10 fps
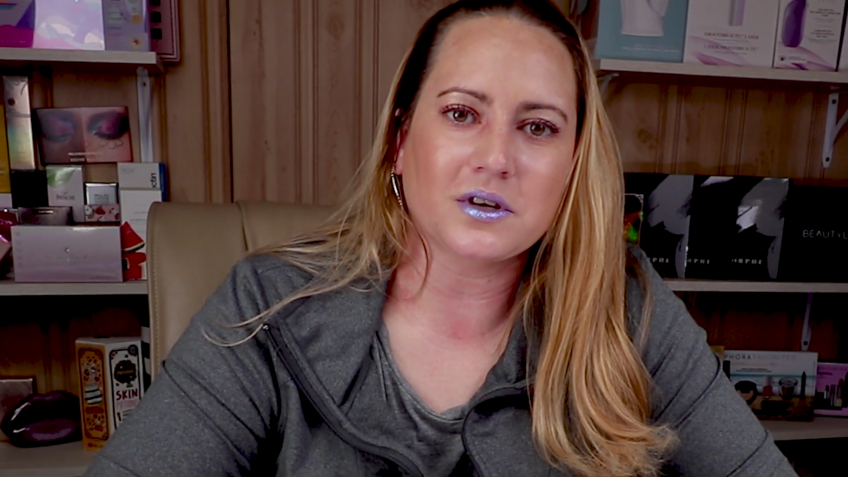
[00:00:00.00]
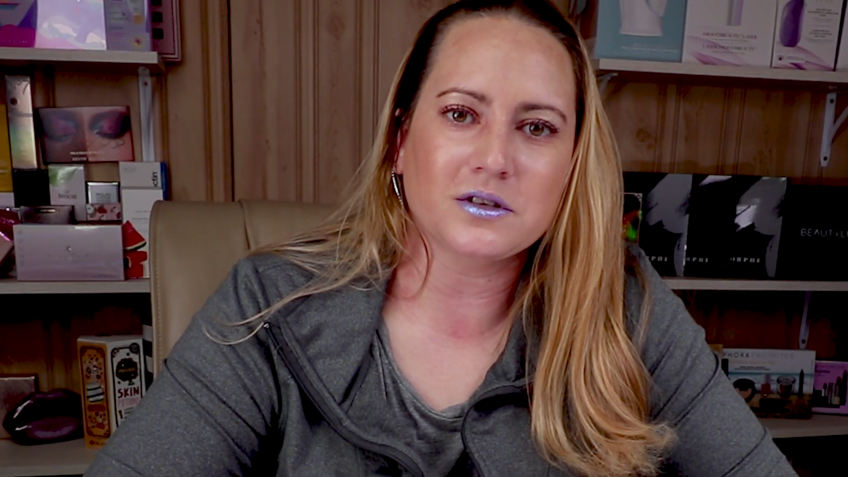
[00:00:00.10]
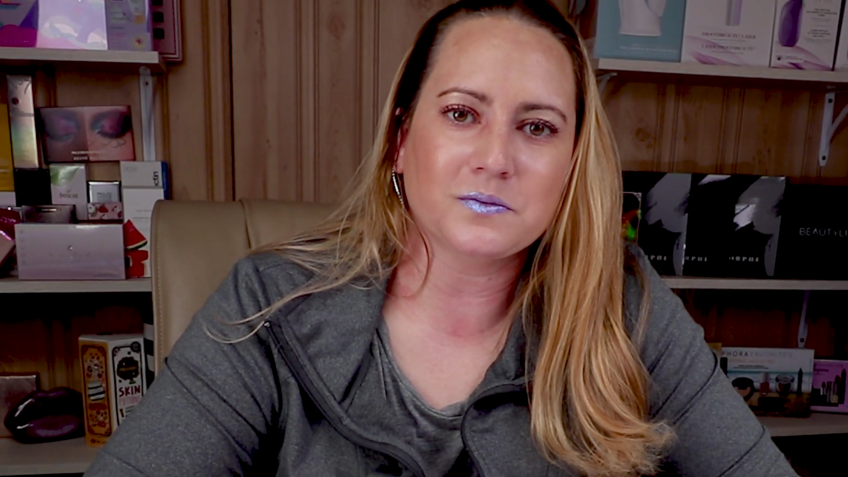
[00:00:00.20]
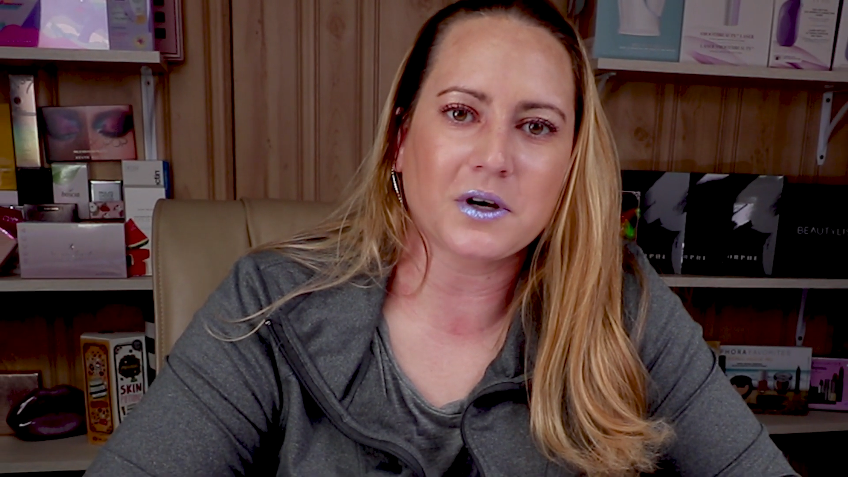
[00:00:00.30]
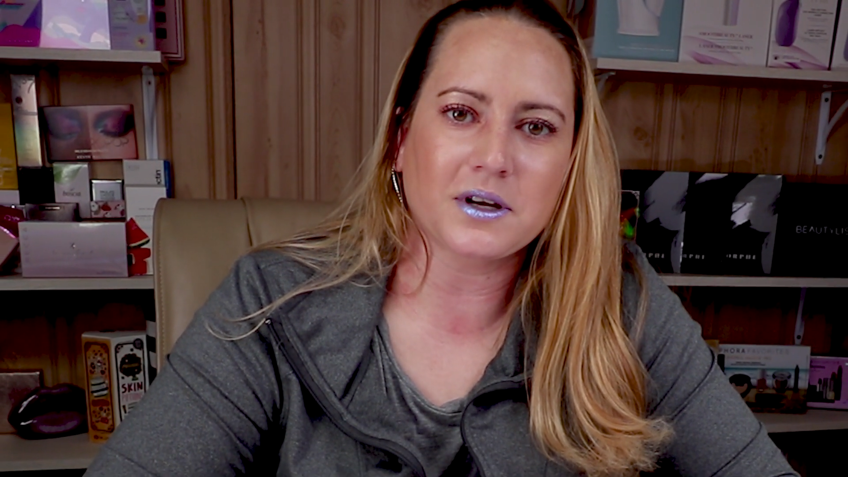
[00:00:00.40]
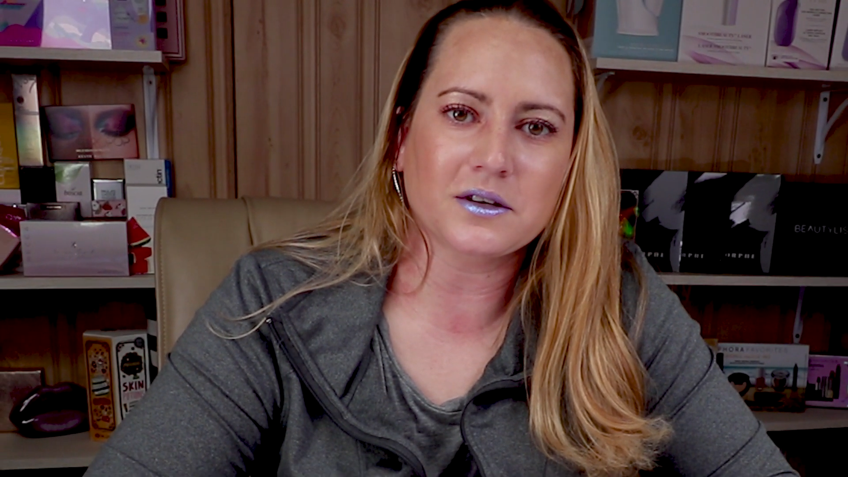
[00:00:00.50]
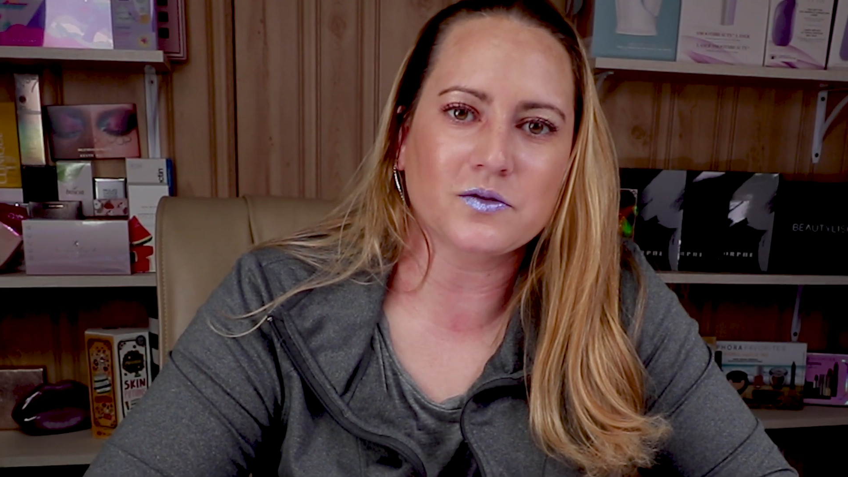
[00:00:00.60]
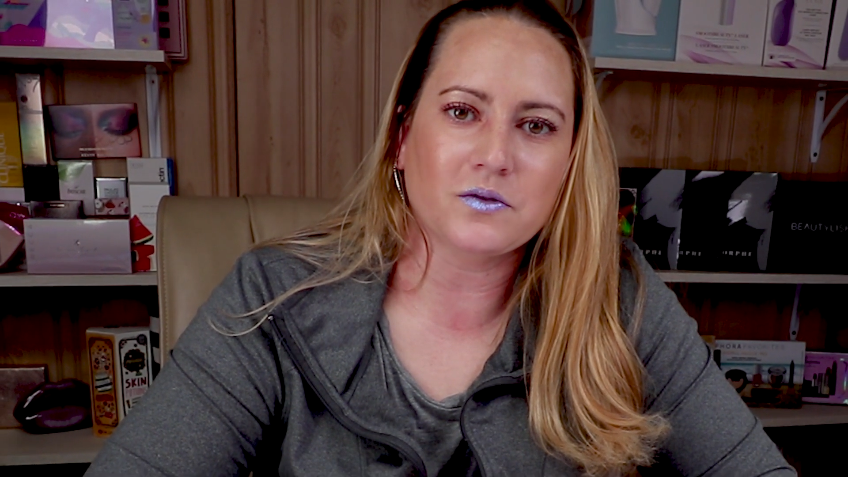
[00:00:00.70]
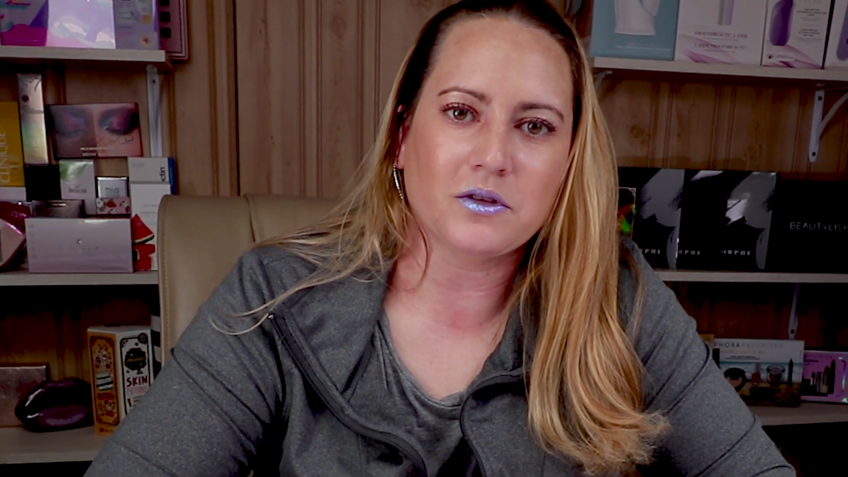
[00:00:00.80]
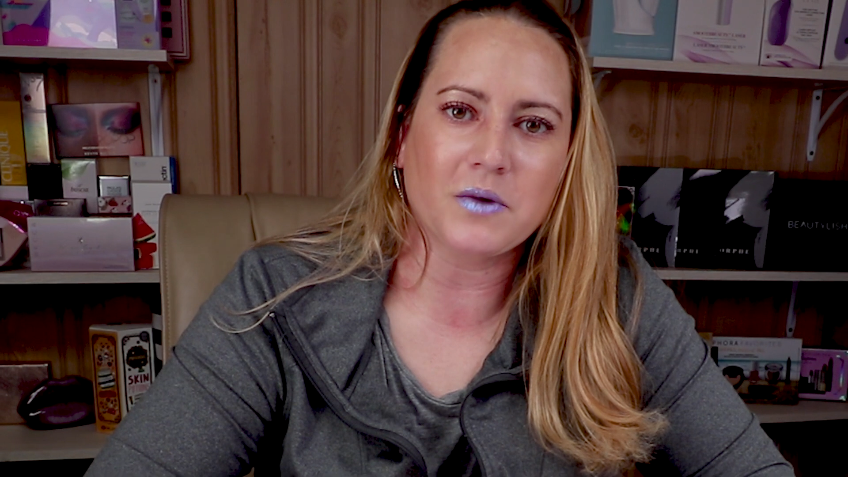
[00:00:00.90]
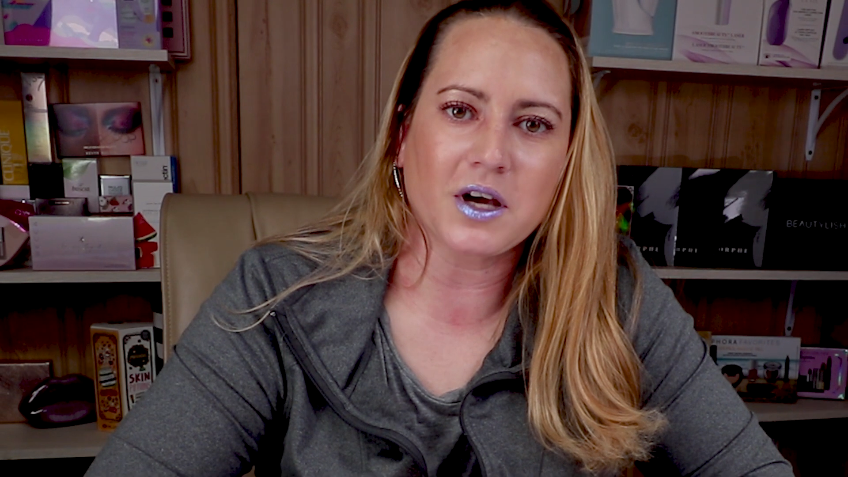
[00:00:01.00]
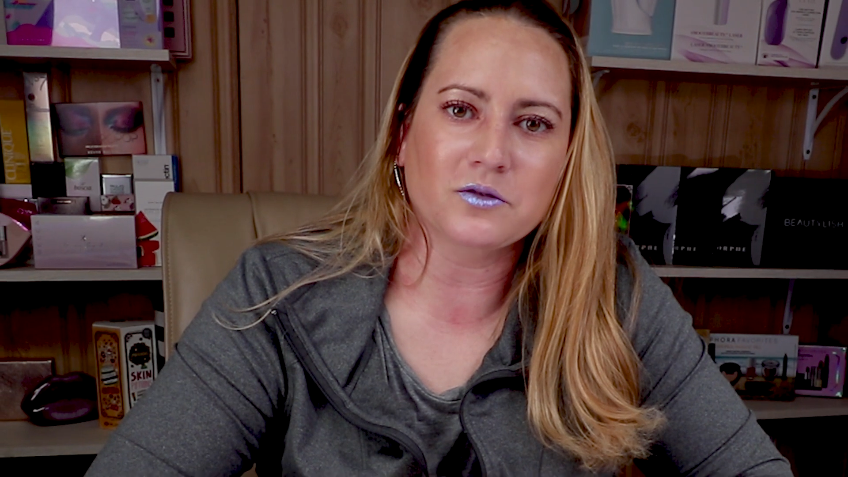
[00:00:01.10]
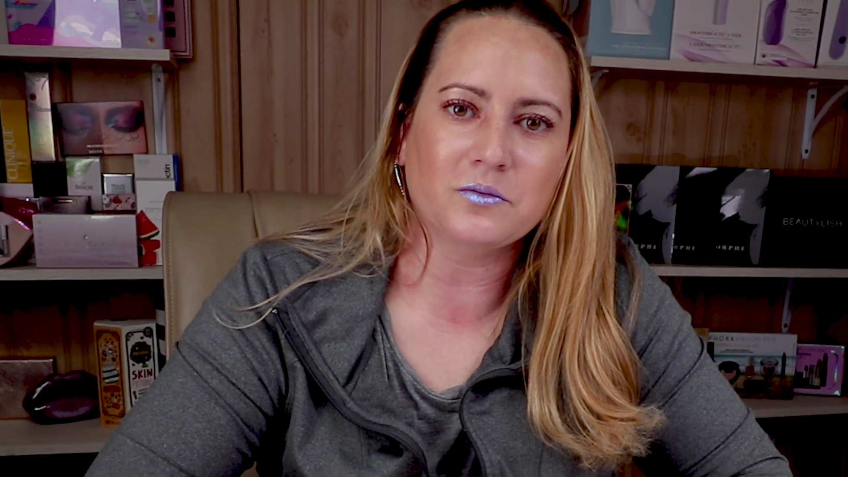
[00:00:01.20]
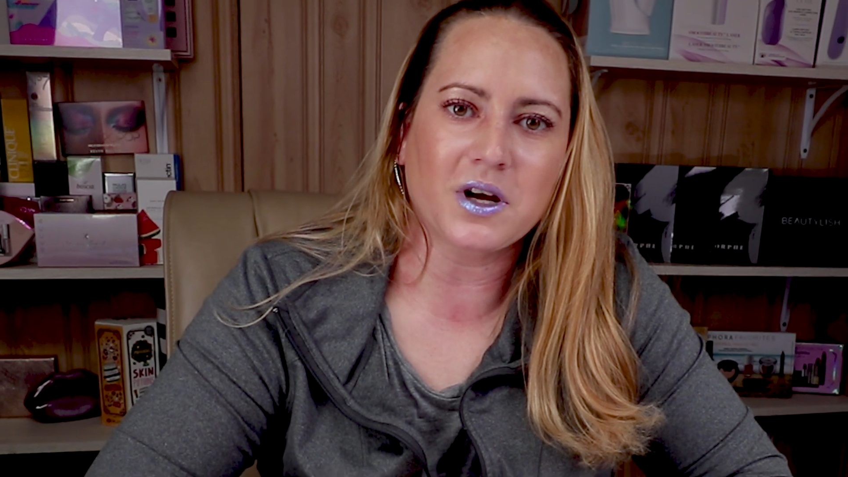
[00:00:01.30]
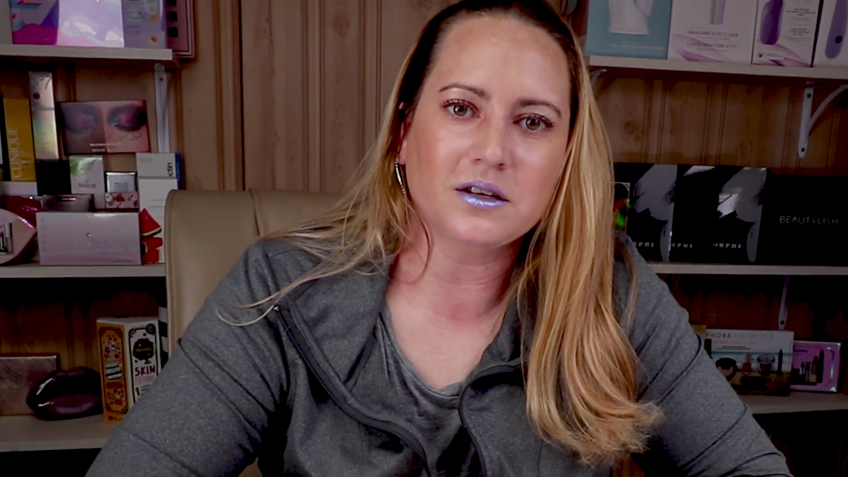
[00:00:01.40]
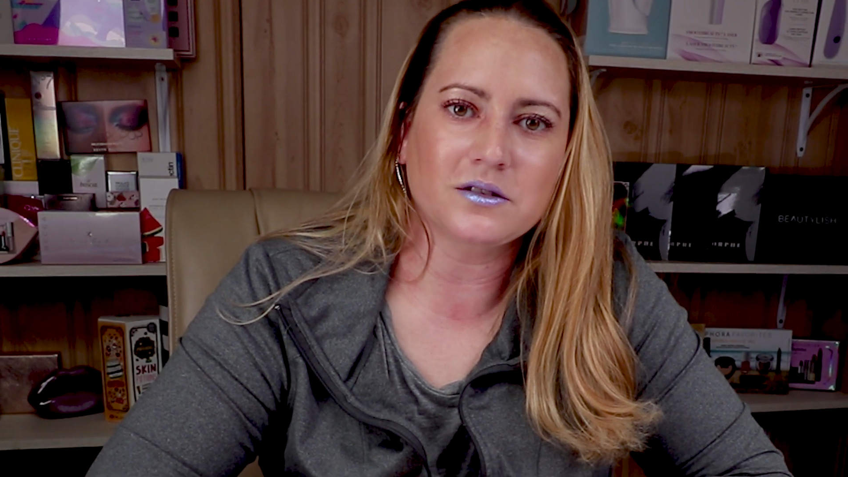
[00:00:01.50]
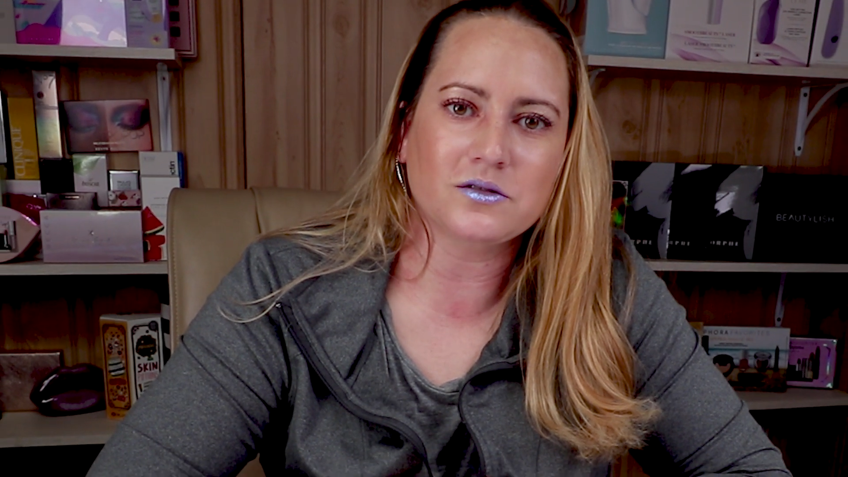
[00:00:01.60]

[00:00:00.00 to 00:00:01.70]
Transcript: all these products with my own money,